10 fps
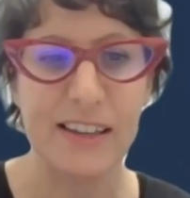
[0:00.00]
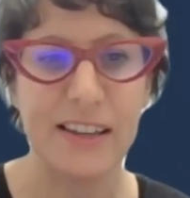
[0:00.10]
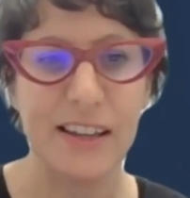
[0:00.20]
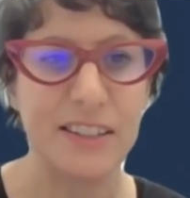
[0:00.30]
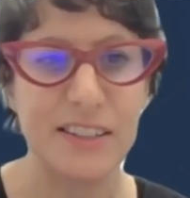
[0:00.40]
an
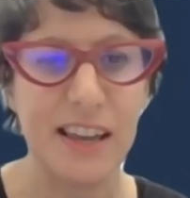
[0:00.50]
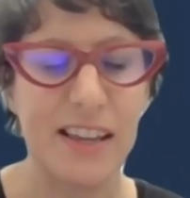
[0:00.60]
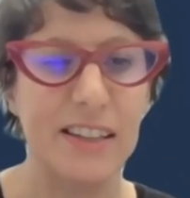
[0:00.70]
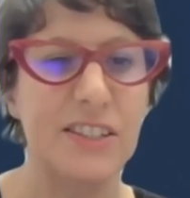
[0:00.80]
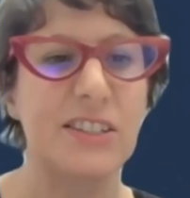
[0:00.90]

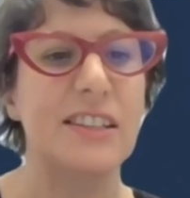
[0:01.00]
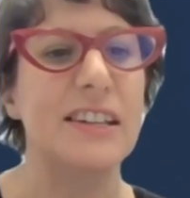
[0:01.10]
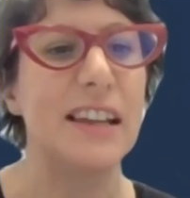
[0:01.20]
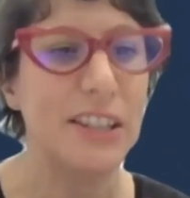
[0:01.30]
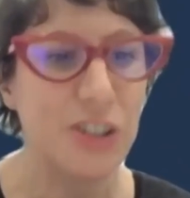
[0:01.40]
understanding as to the
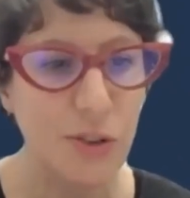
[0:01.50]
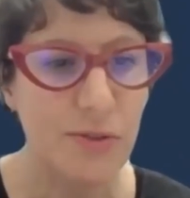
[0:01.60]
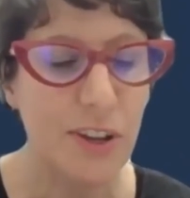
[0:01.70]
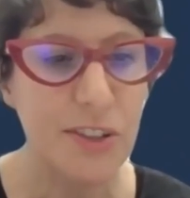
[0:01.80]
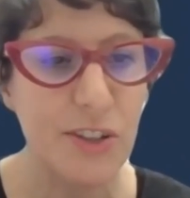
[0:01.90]
nature
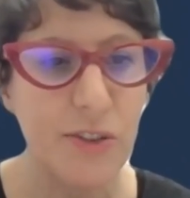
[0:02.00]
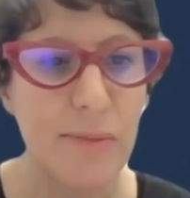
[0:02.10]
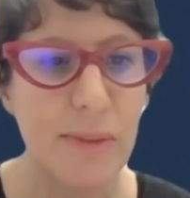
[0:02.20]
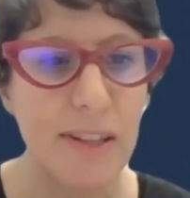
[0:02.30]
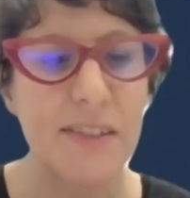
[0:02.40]
of those
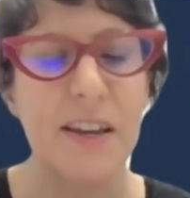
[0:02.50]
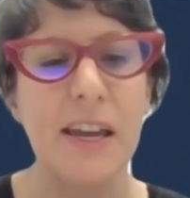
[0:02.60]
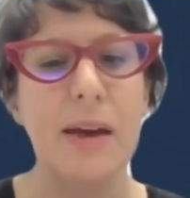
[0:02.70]
agreements,